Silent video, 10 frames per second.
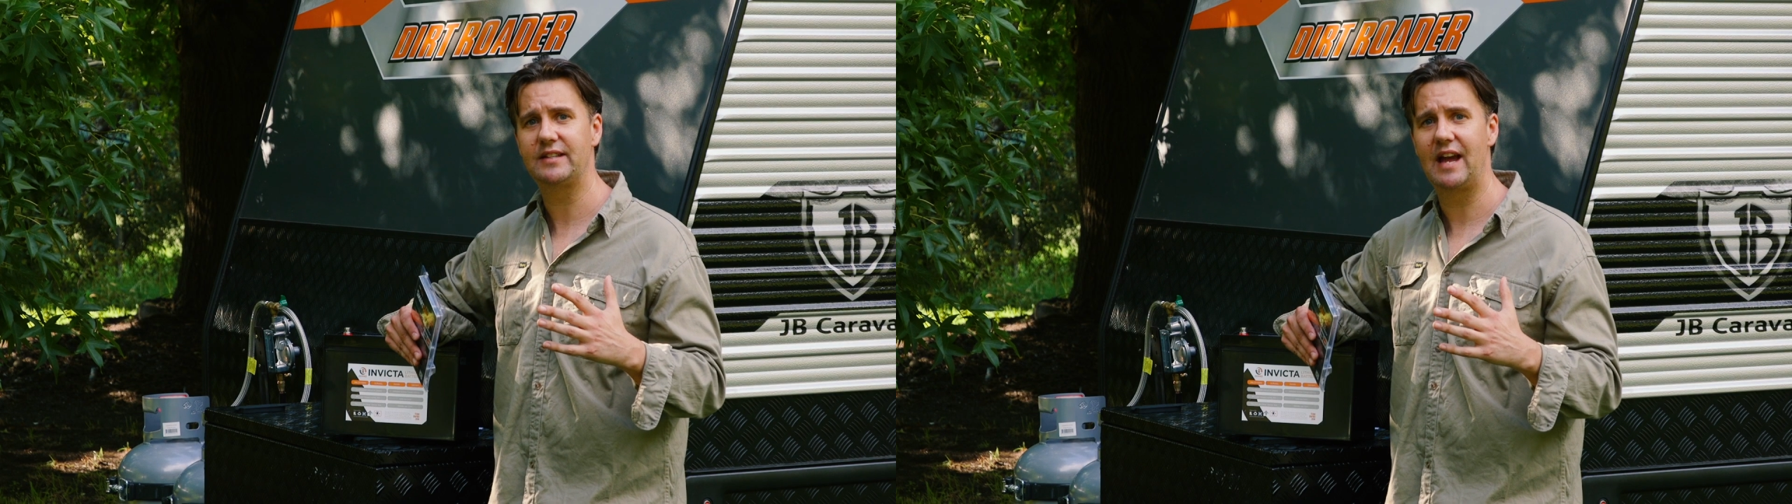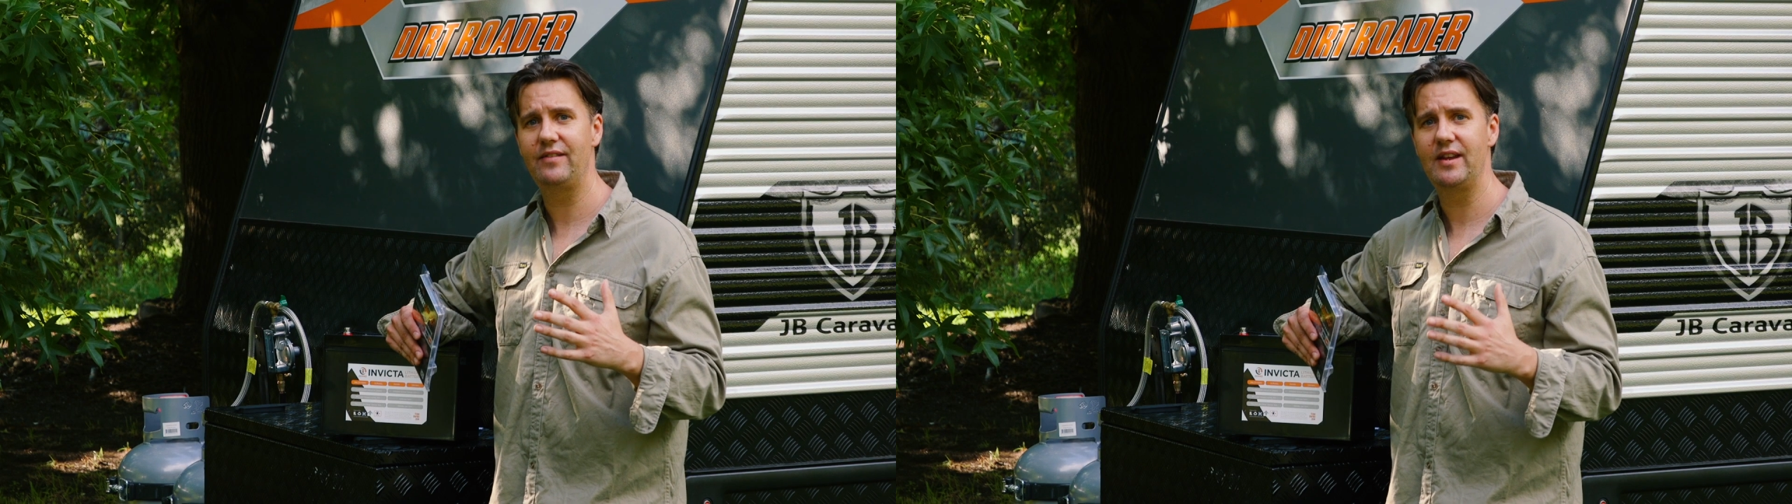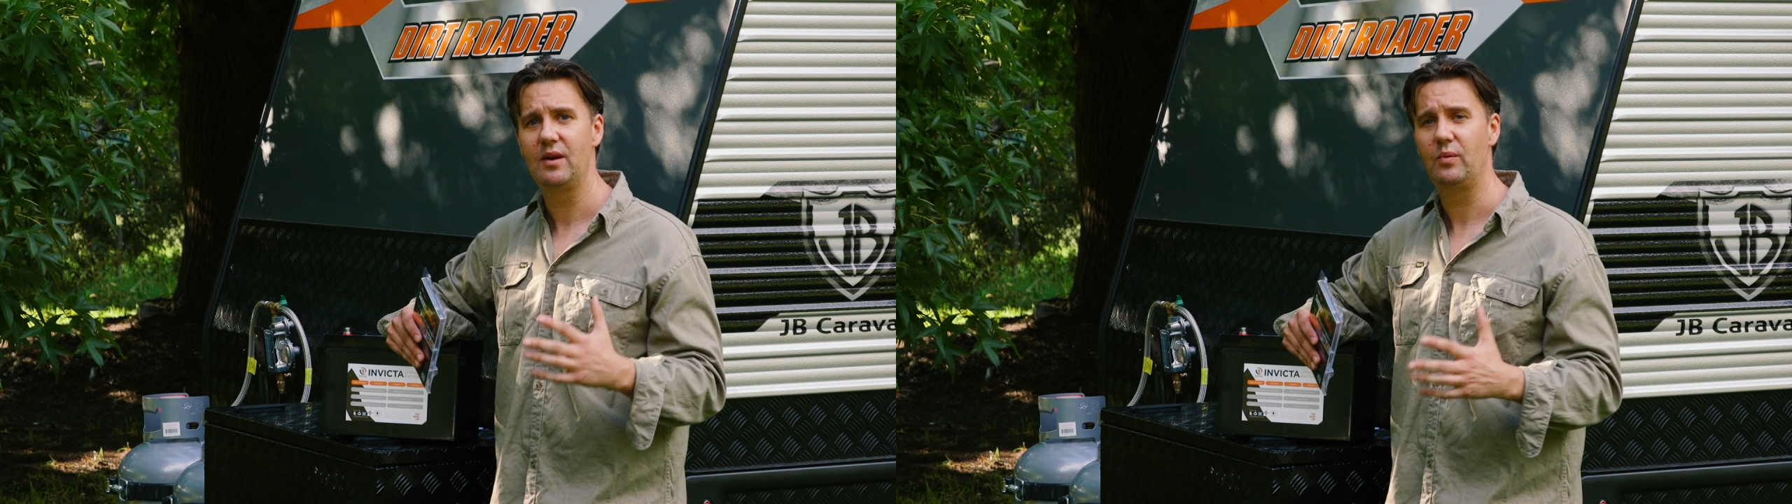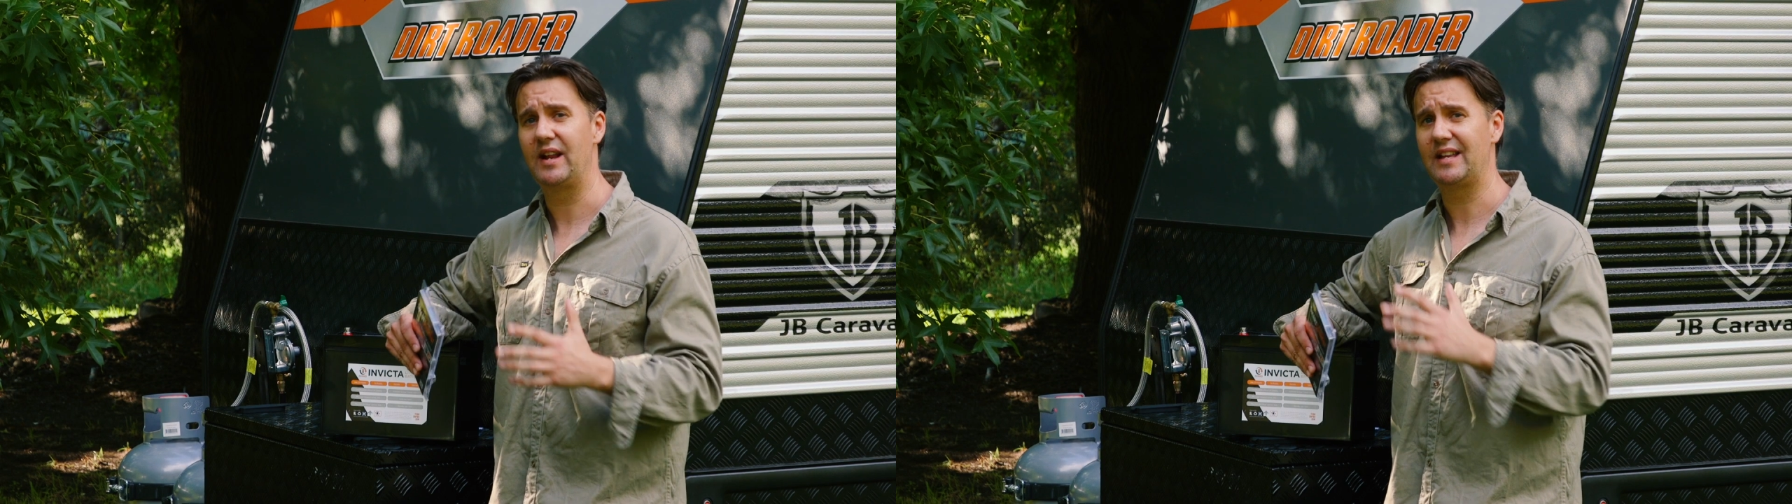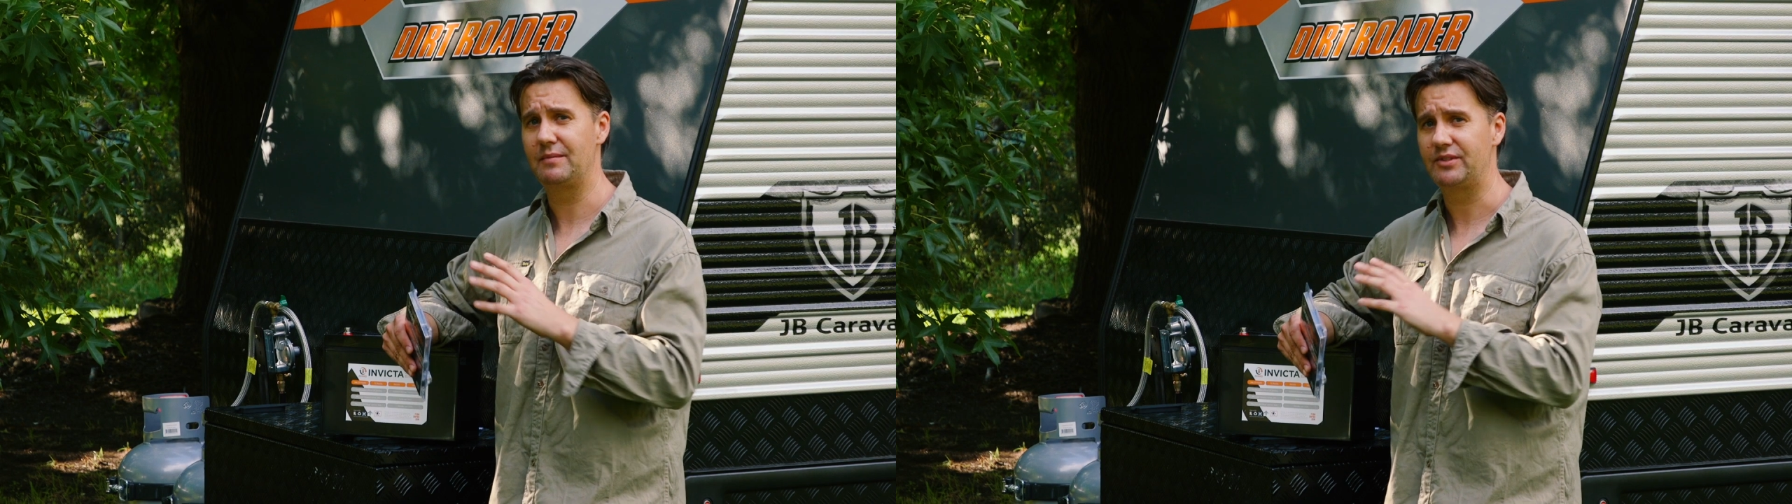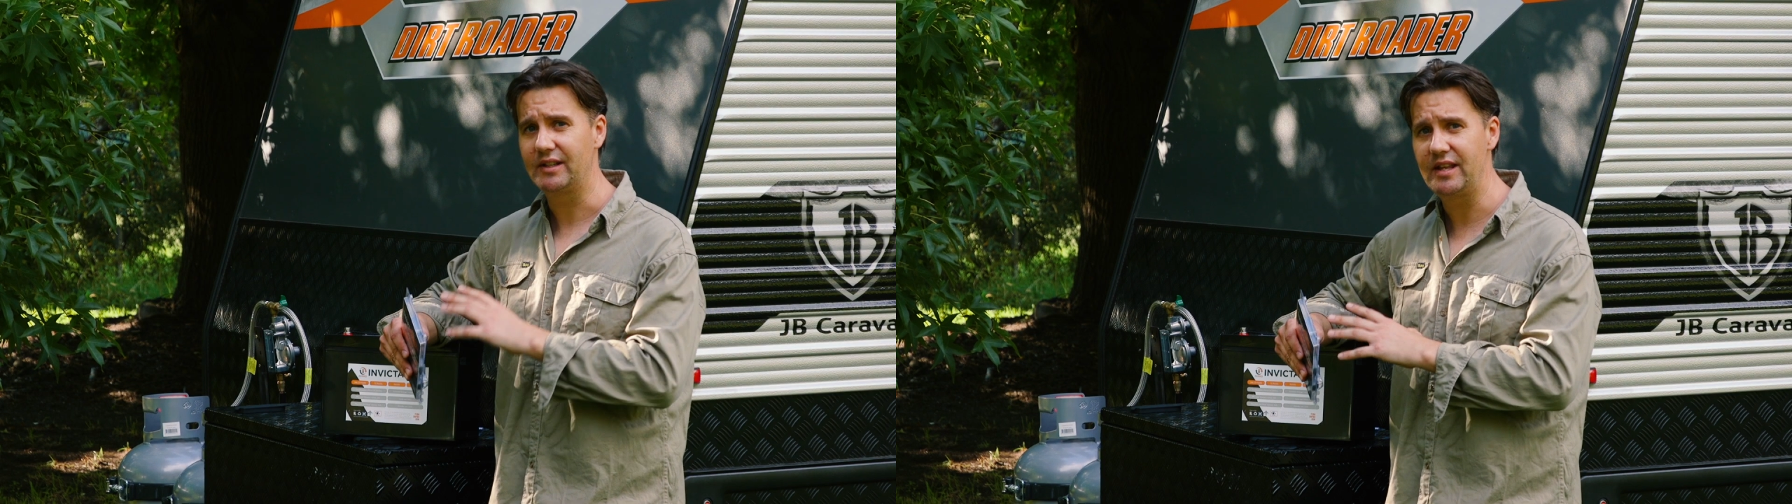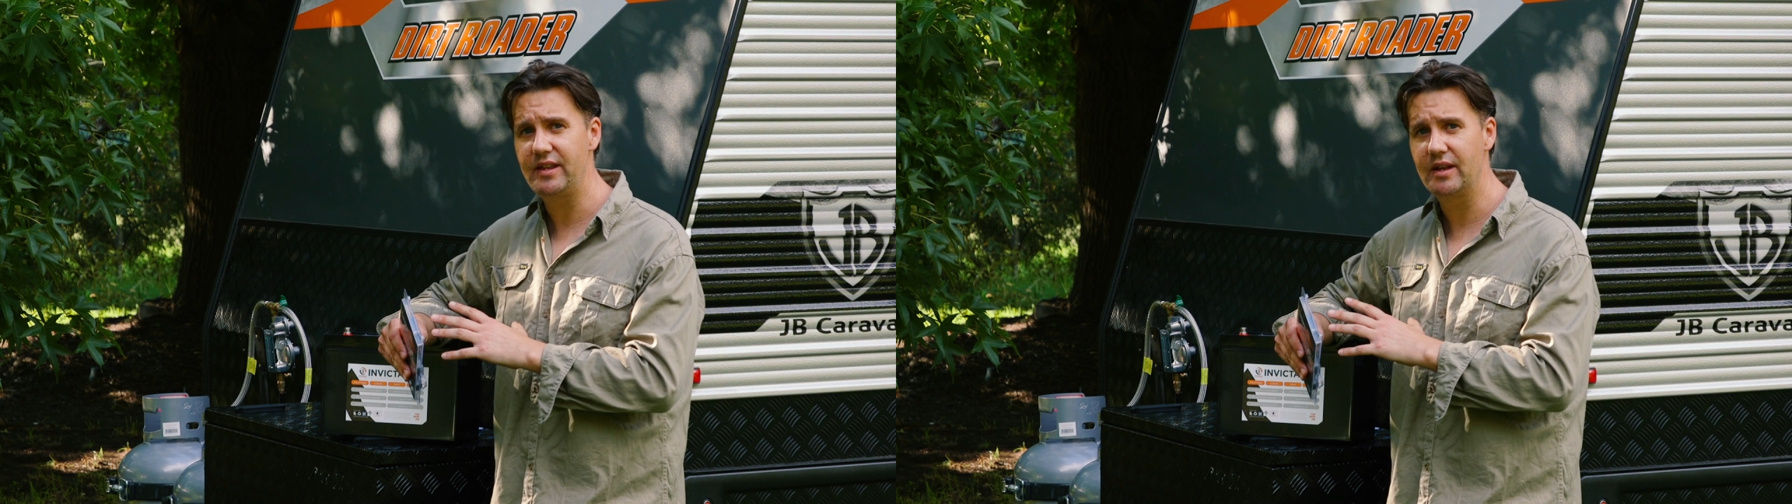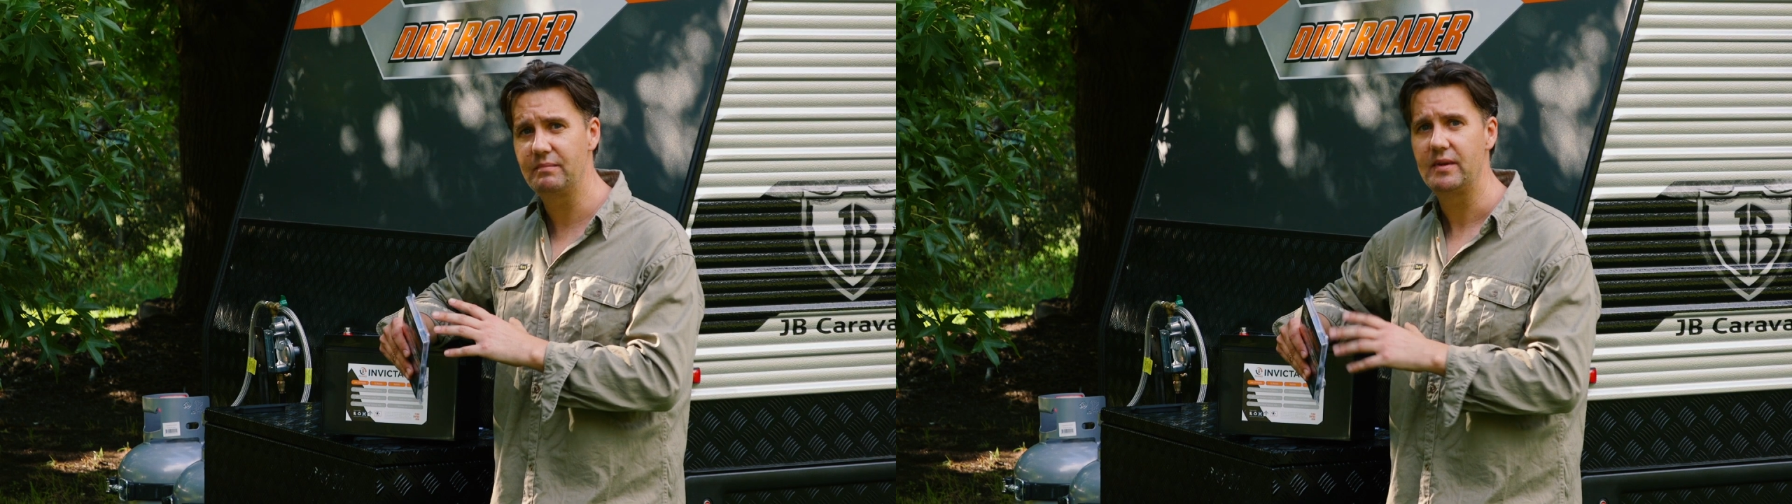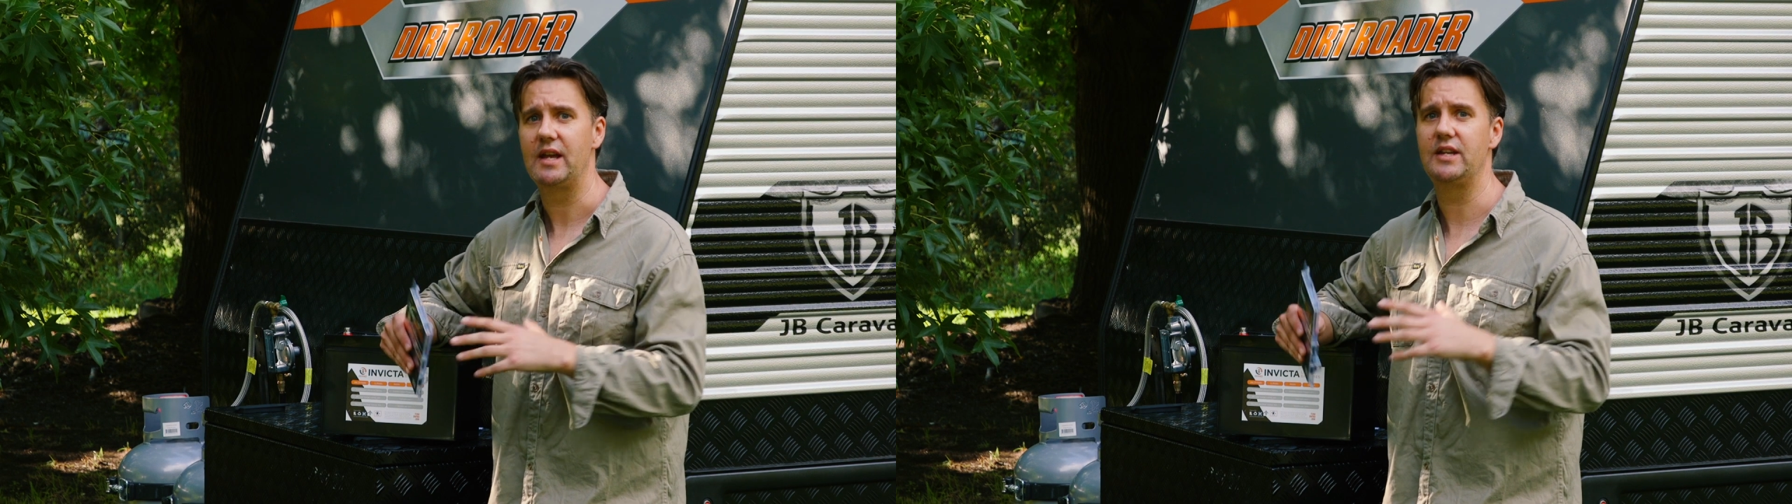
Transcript: saving when it comes to lithium